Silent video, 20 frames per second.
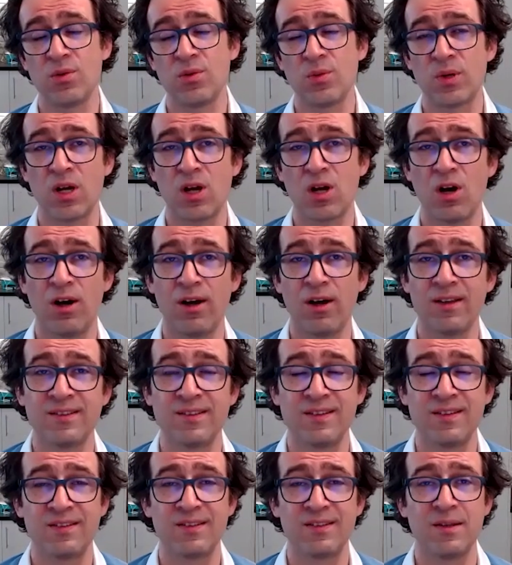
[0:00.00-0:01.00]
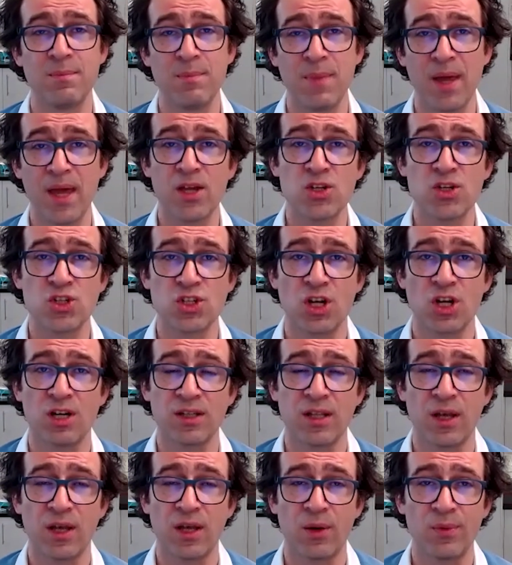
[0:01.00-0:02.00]
is really what caused this demand
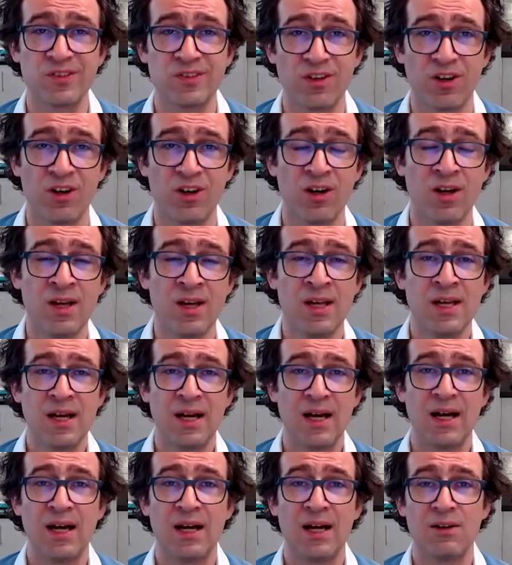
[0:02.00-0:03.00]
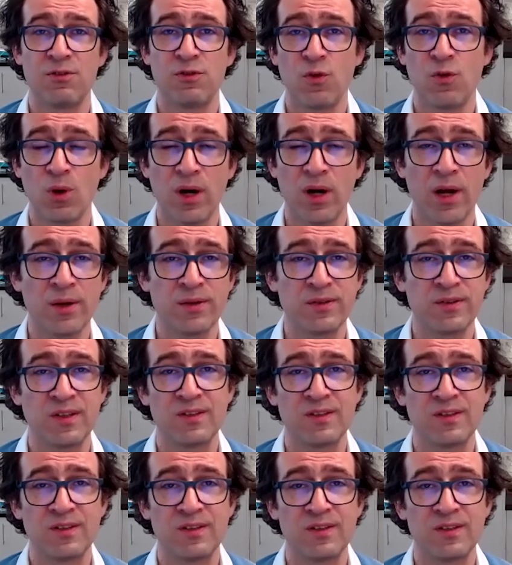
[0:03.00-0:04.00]
shock that we saw for
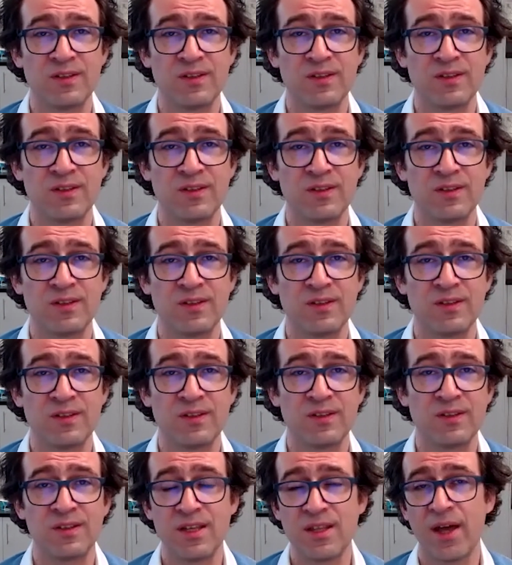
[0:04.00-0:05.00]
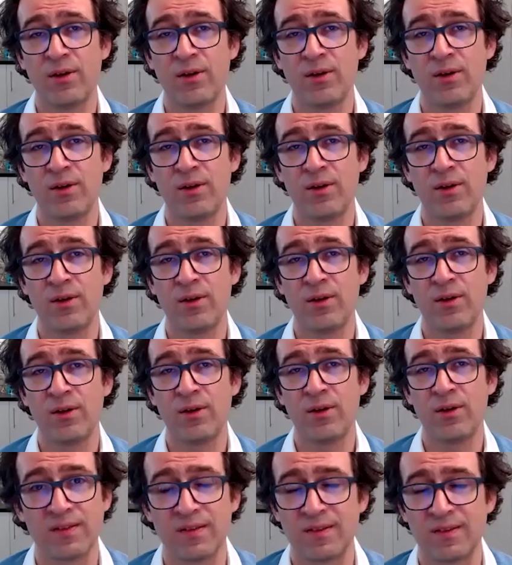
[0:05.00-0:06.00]
houses in the housing
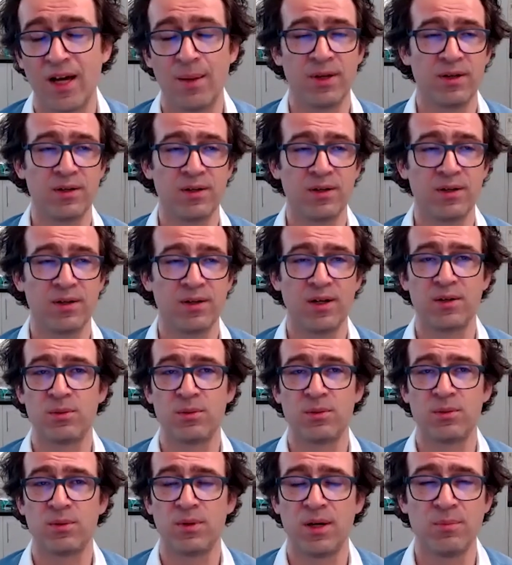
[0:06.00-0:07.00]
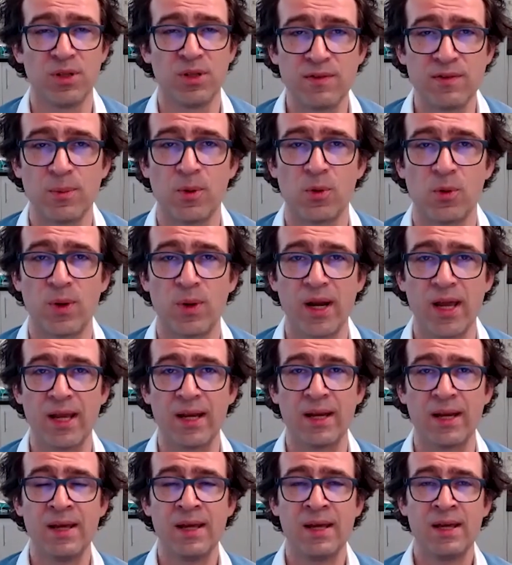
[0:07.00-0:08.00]
market that pushed prices up at an
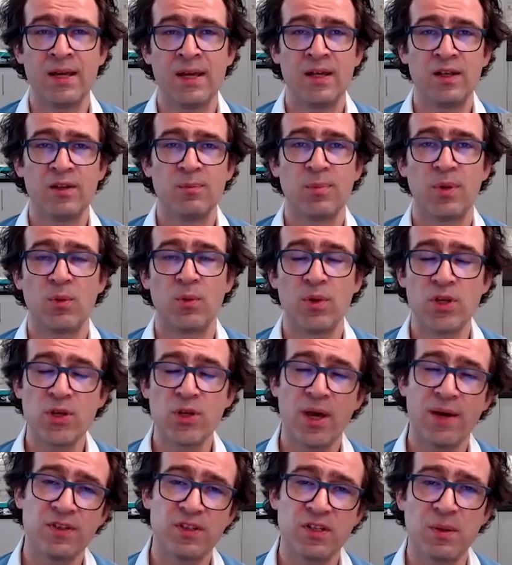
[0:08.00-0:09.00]
unbelievable rate.